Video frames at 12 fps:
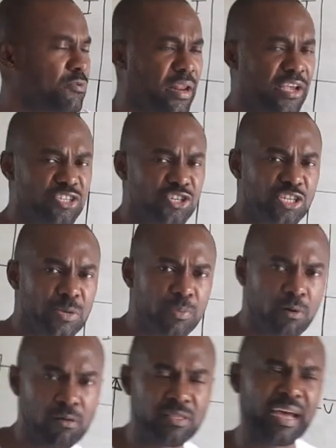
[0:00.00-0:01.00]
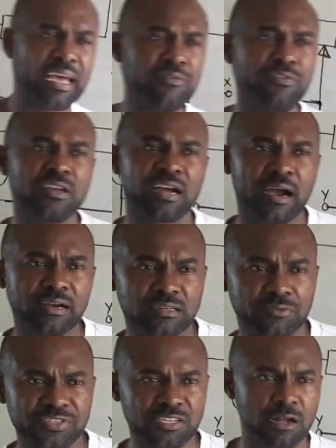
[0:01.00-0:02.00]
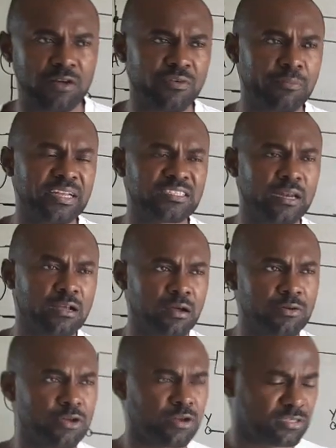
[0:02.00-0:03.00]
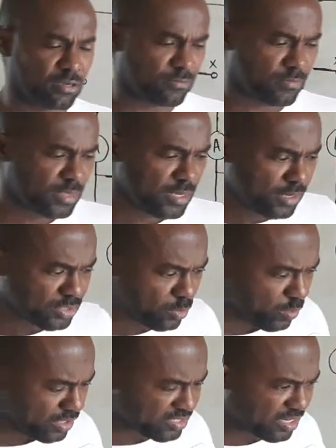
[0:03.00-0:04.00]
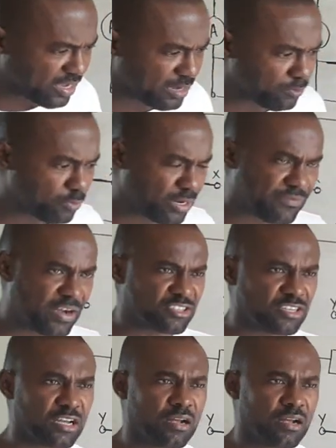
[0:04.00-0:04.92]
relationship or the IV characteristic of a metallic conductor. So once again, we would have actually